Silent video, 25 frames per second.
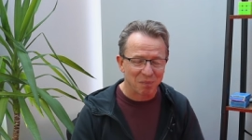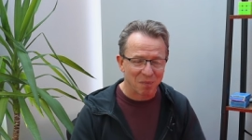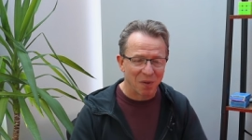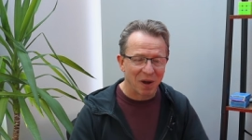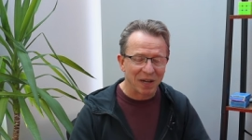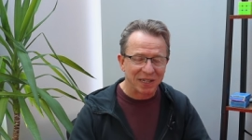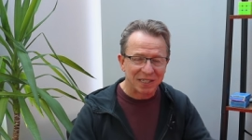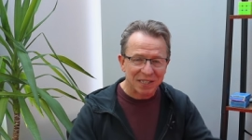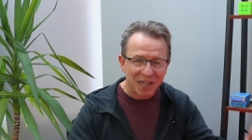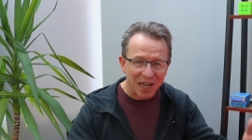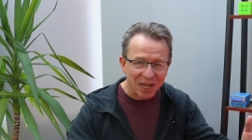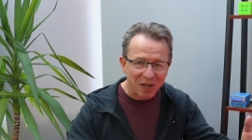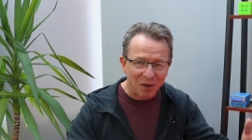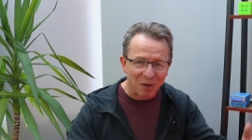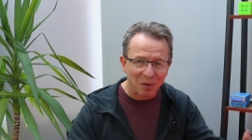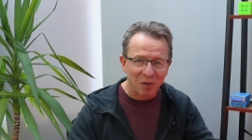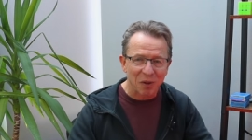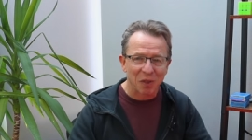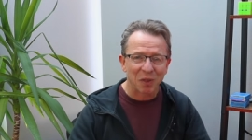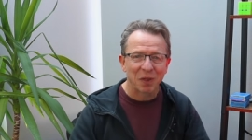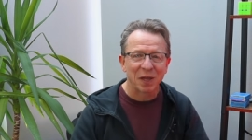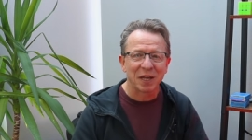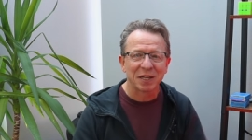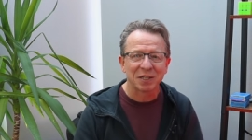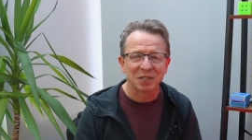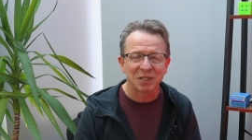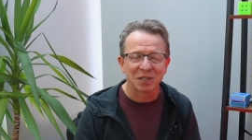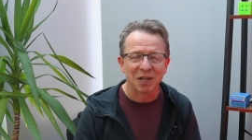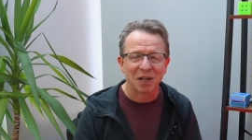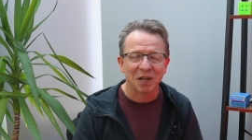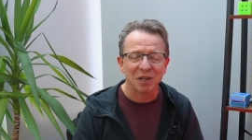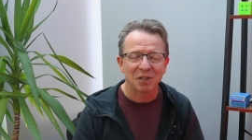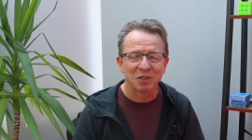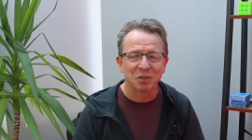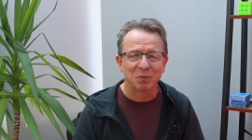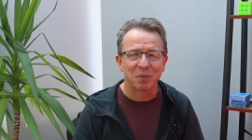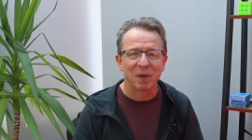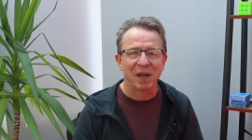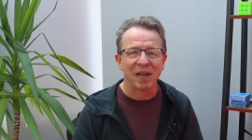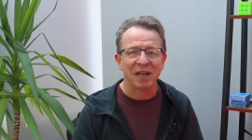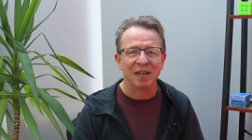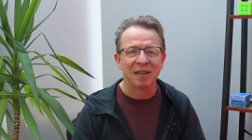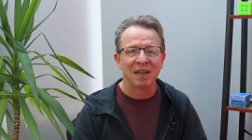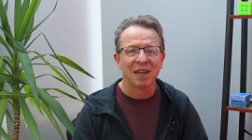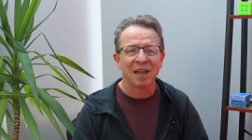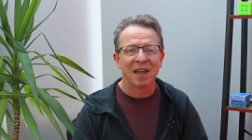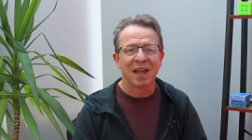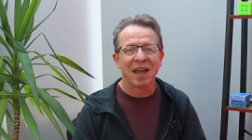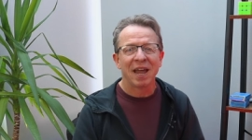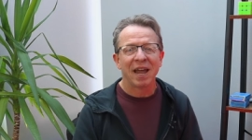my take on things has
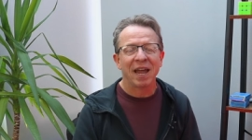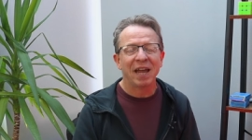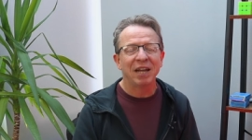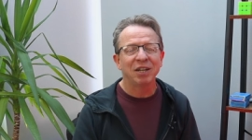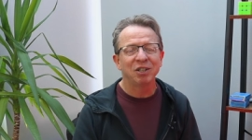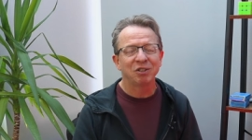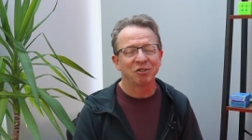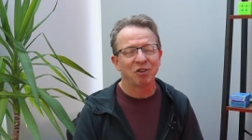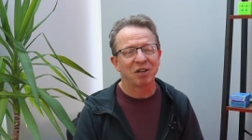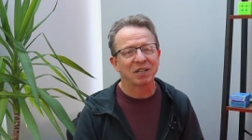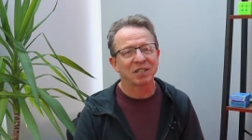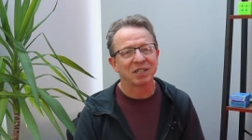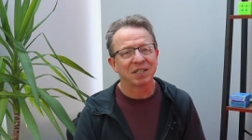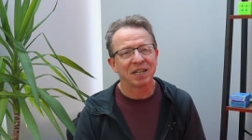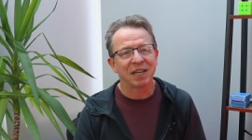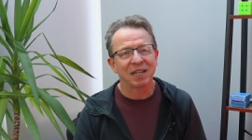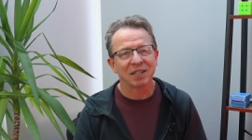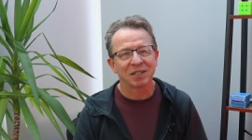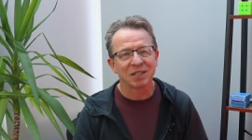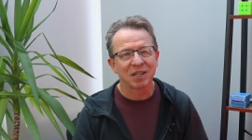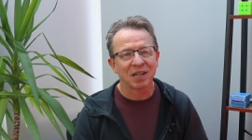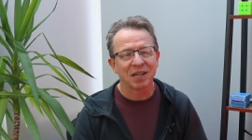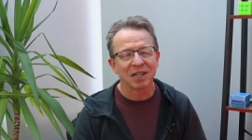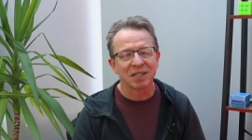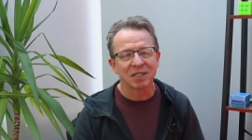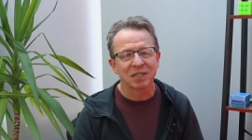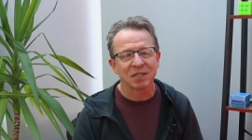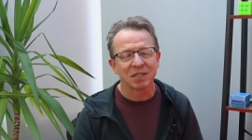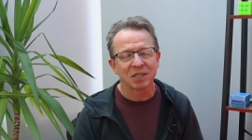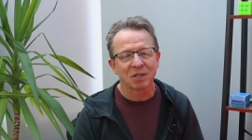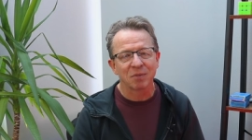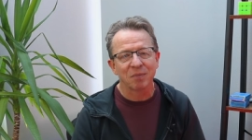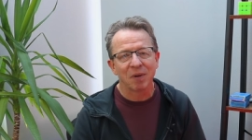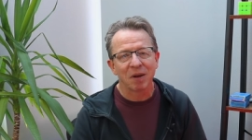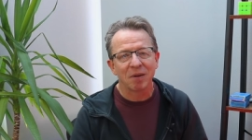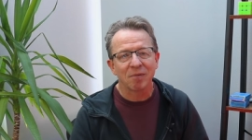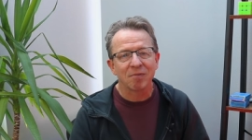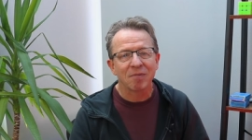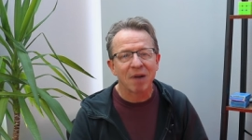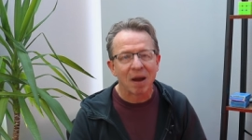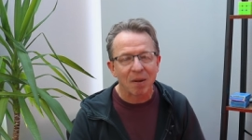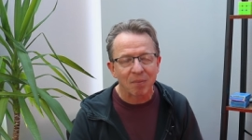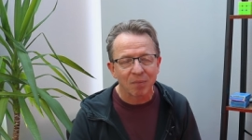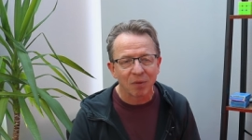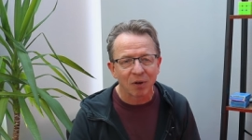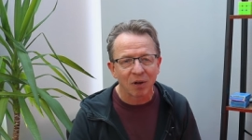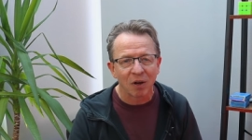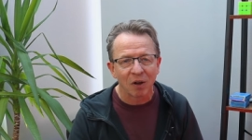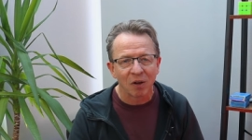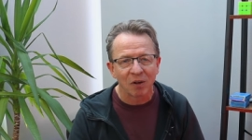been interesting to listen to me
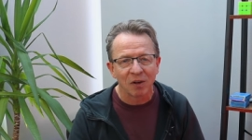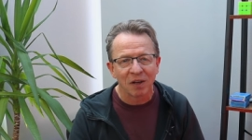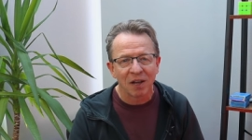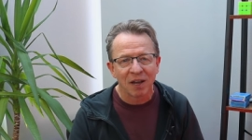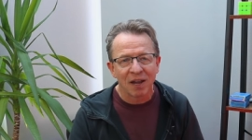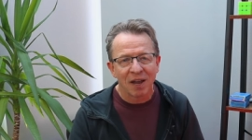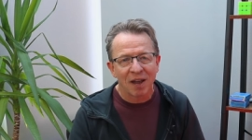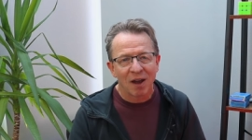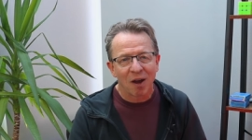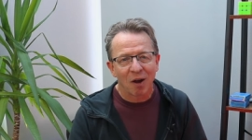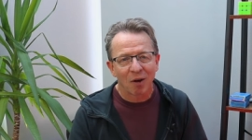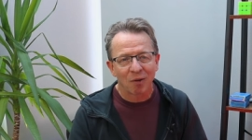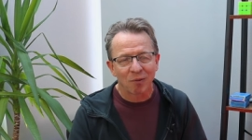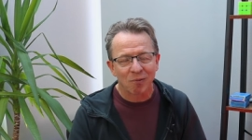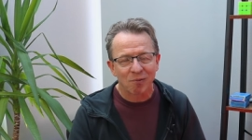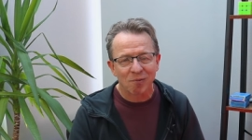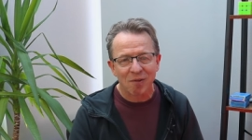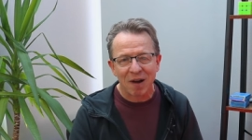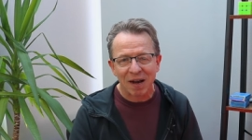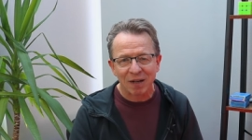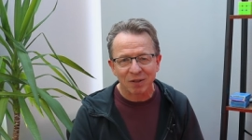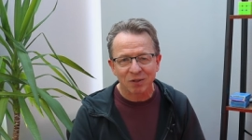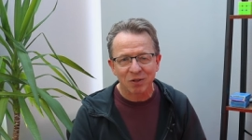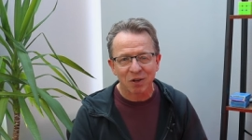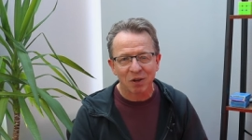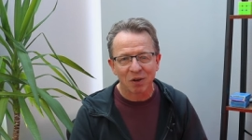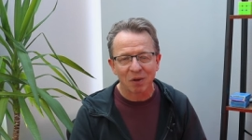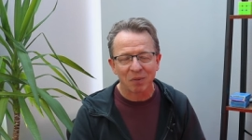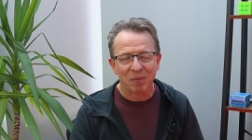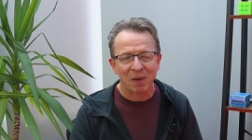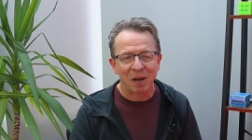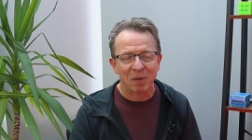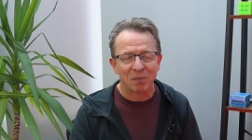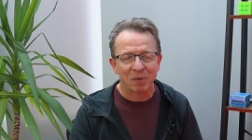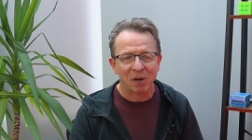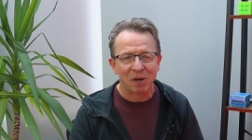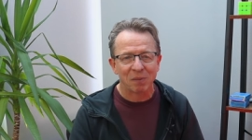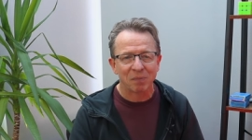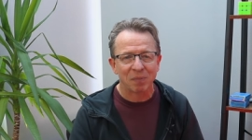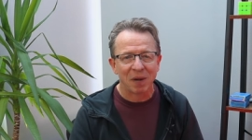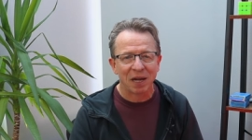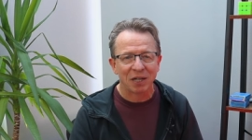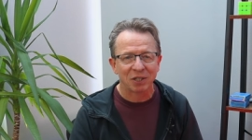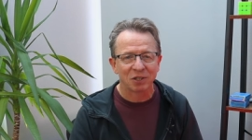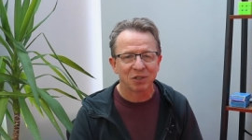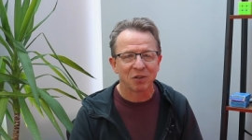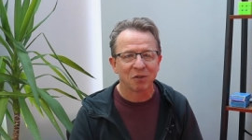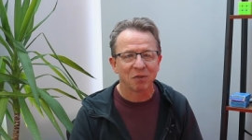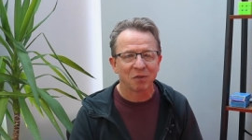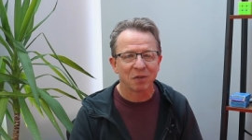ramble on and rant on about my
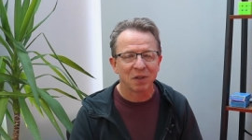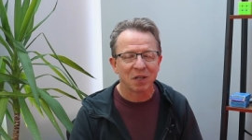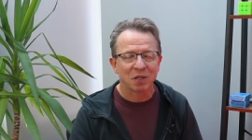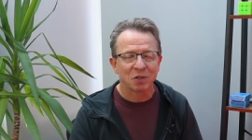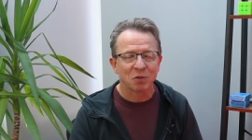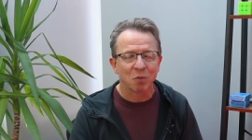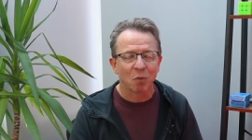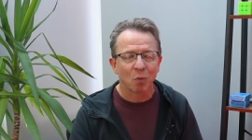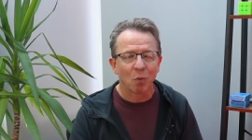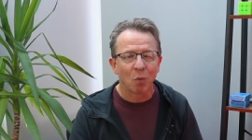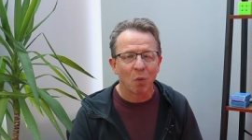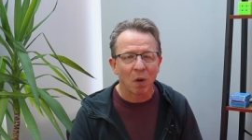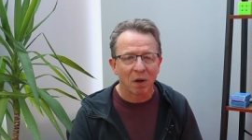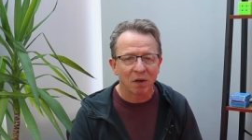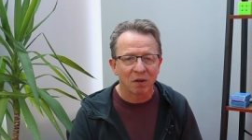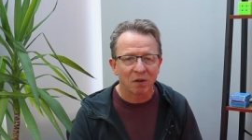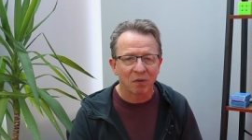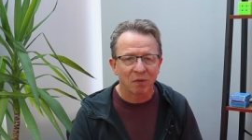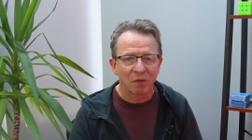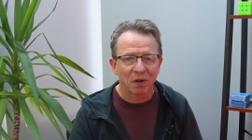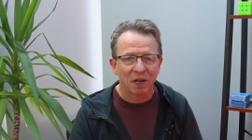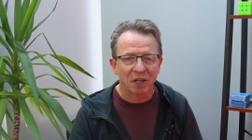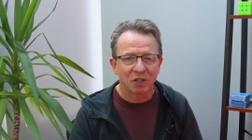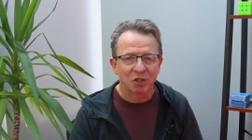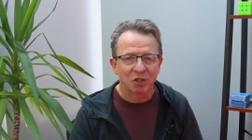passion for this wonderful